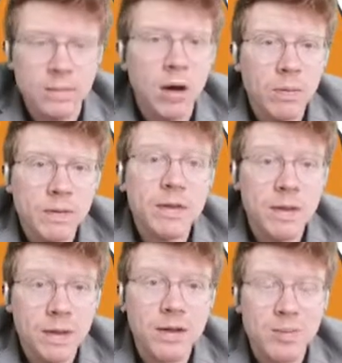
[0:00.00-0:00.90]
Now, obviously,
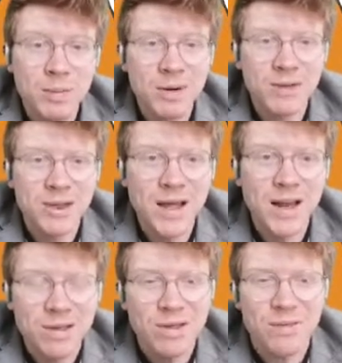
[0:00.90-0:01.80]
that's going to be a bit of a
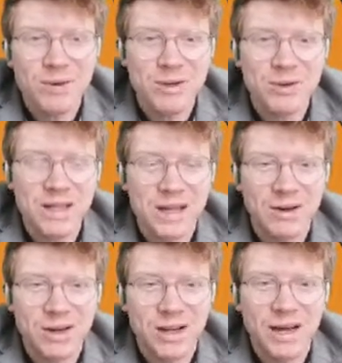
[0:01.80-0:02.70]
challenge if we're doing
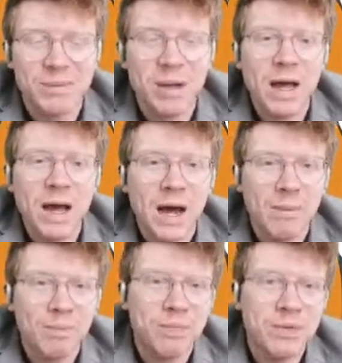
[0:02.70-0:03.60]
that online.
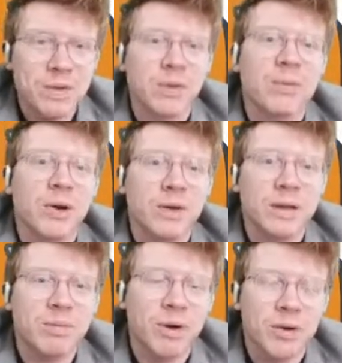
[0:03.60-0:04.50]
So we're
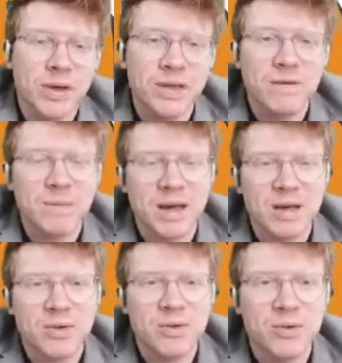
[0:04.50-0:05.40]
in the process of
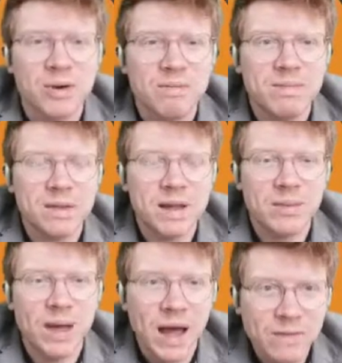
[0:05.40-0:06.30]
making sure
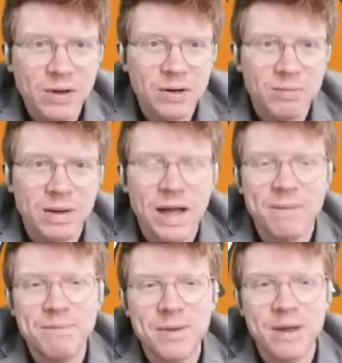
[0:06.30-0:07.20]
that we have a good
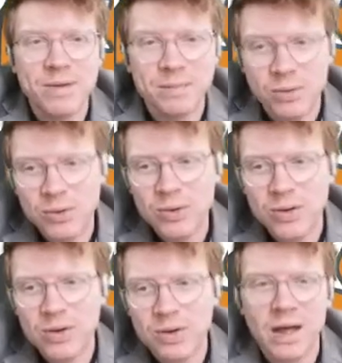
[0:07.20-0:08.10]
plan that
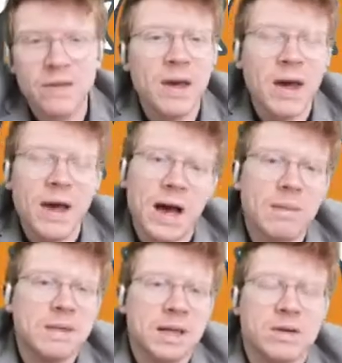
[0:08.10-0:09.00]
supports you guys
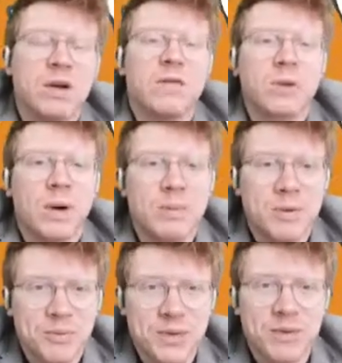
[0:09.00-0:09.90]
and doesn't overwhelm
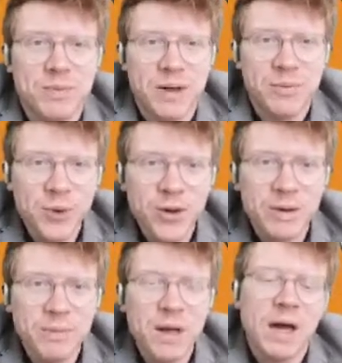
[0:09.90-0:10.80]
you with too much
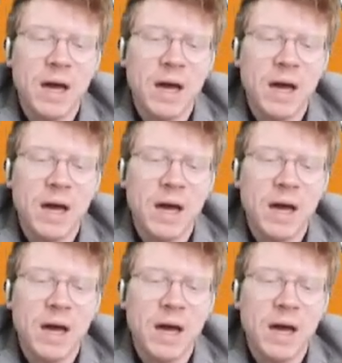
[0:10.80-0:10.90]
work.